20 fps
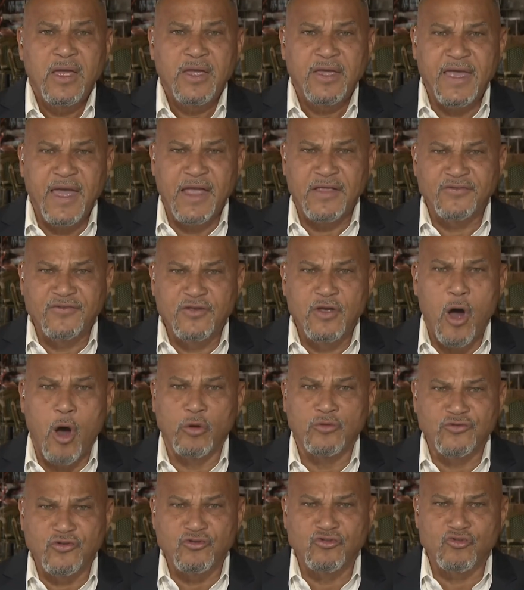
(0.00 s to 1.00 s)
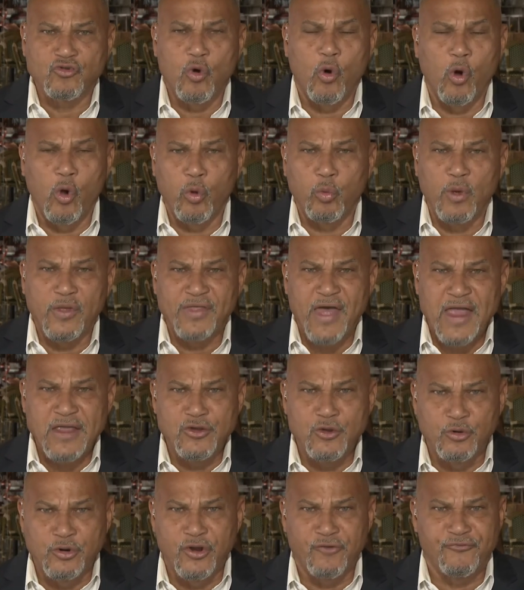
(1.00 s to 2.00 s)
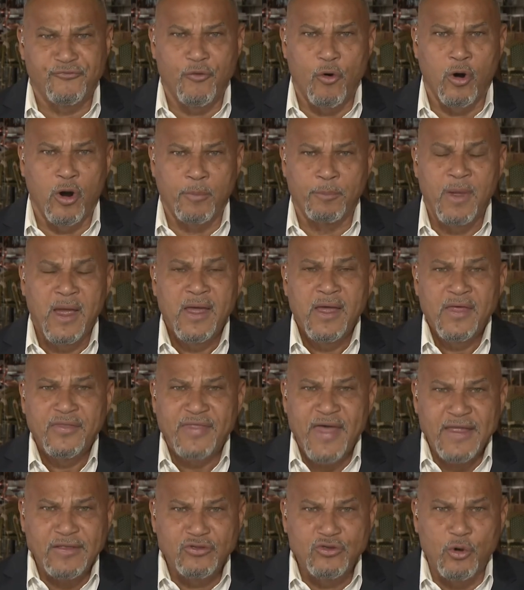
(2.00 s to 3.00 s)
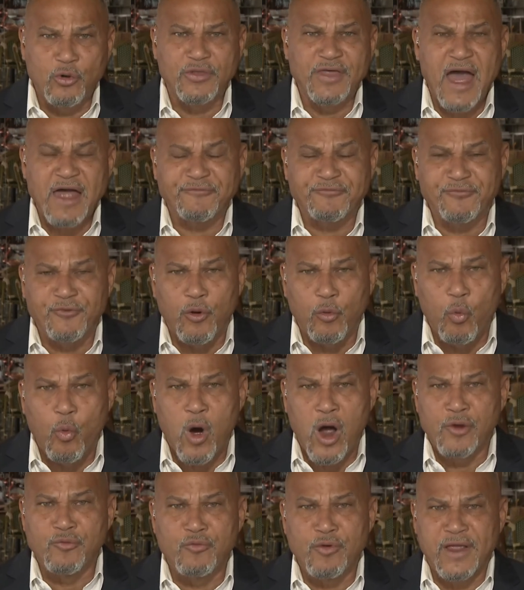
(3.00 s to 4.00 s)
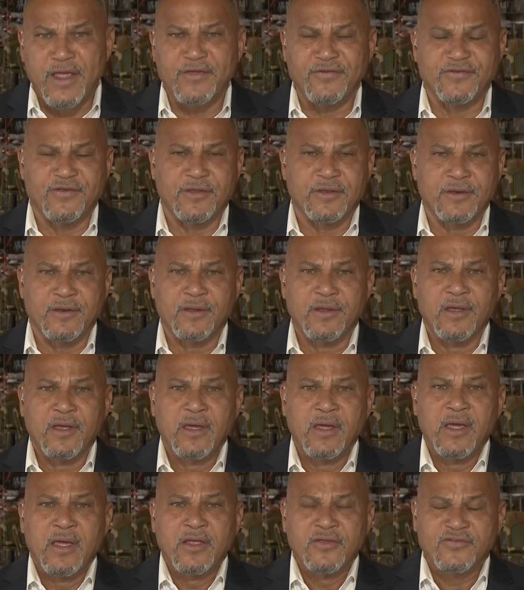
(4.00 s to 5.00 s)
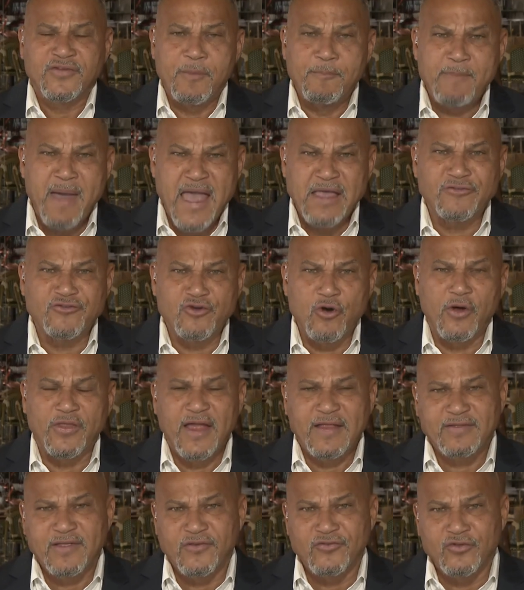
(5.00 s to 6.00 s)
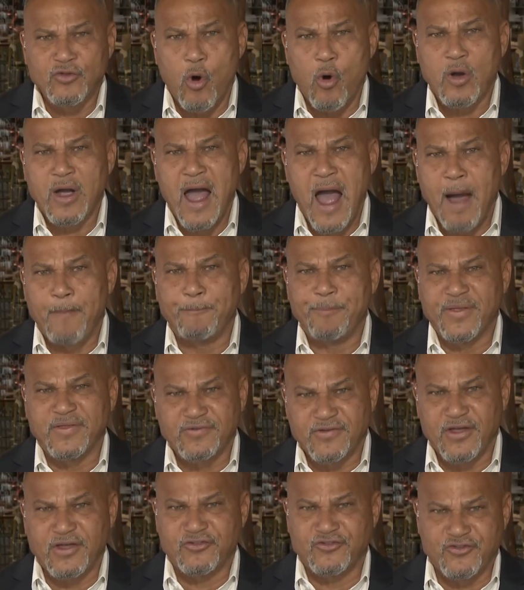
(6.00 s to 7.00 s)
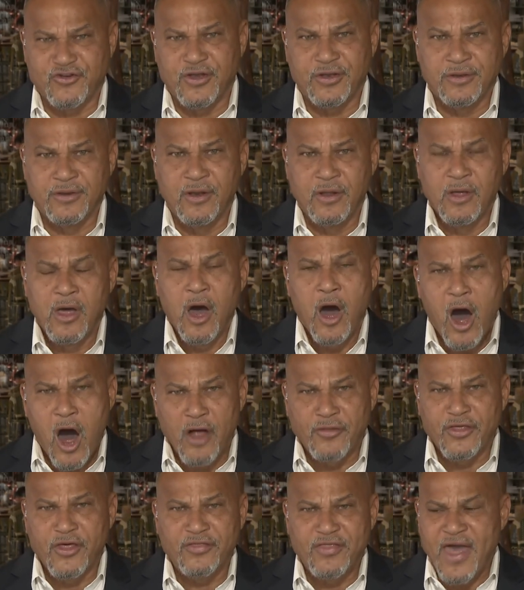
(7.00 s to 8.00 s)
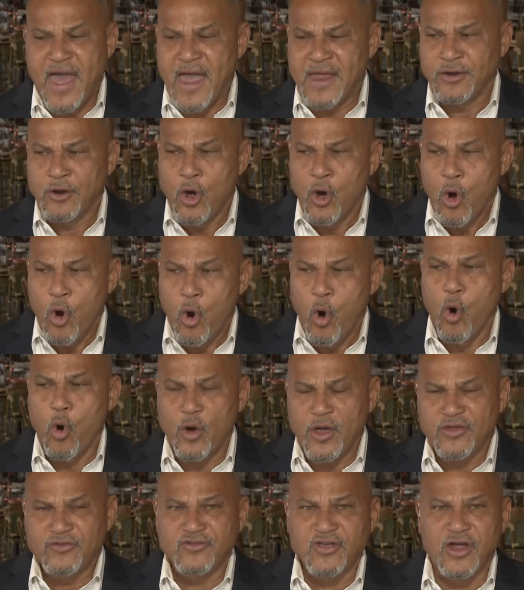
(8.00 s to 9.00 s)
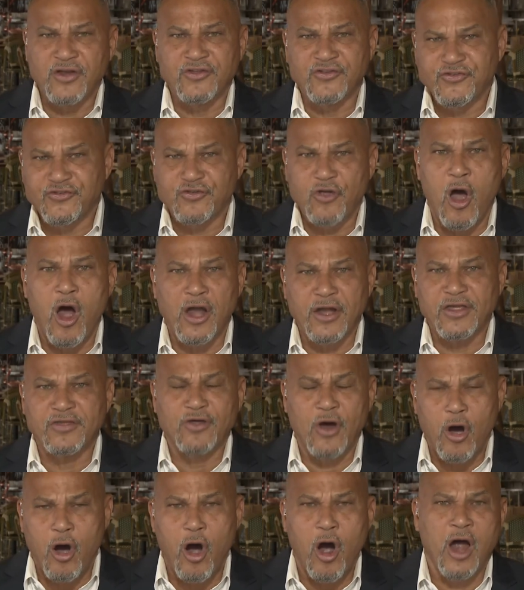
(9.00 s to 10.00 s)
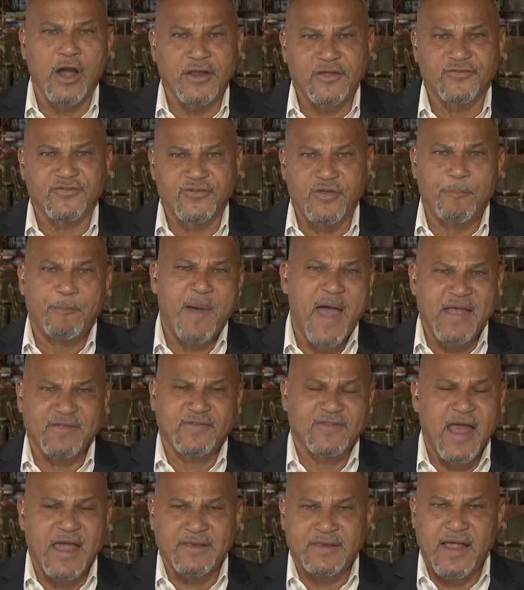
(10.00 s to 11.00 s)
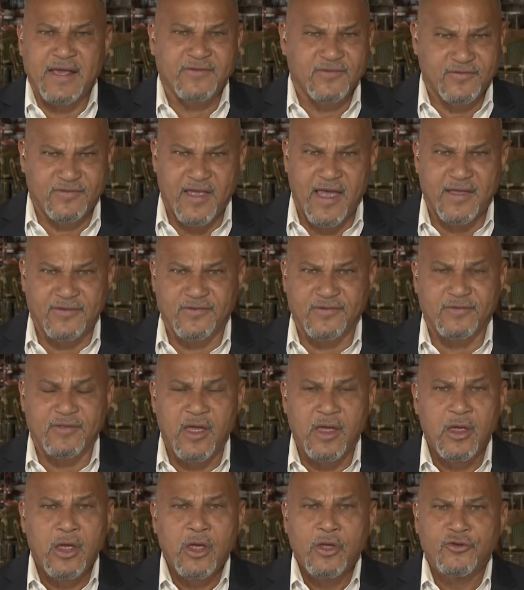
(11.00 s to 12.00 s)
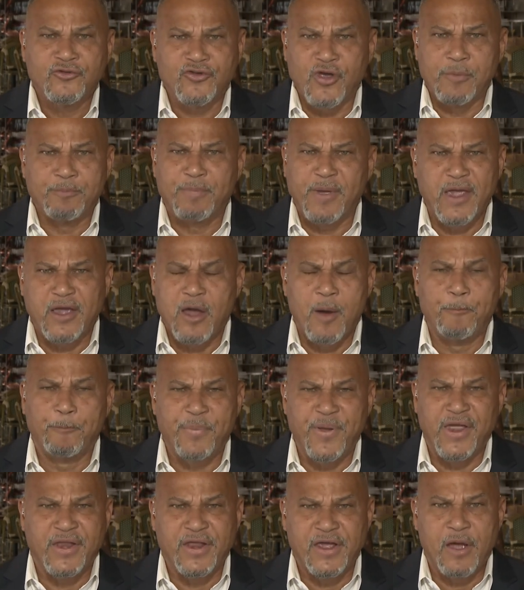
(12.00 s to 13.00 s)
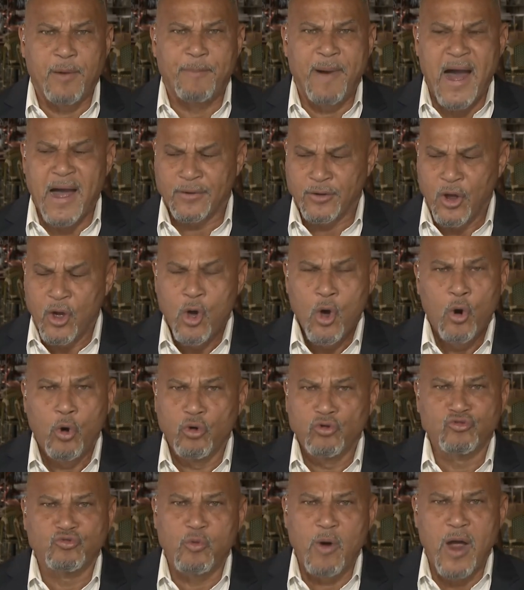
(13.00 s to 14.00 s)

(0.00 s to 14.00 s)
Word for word: kids go to school with a uniform. They do that for one reason, to make sure that there's no competition other than who is going to study the hardest to pass that next test. You shouldn't be competing about who's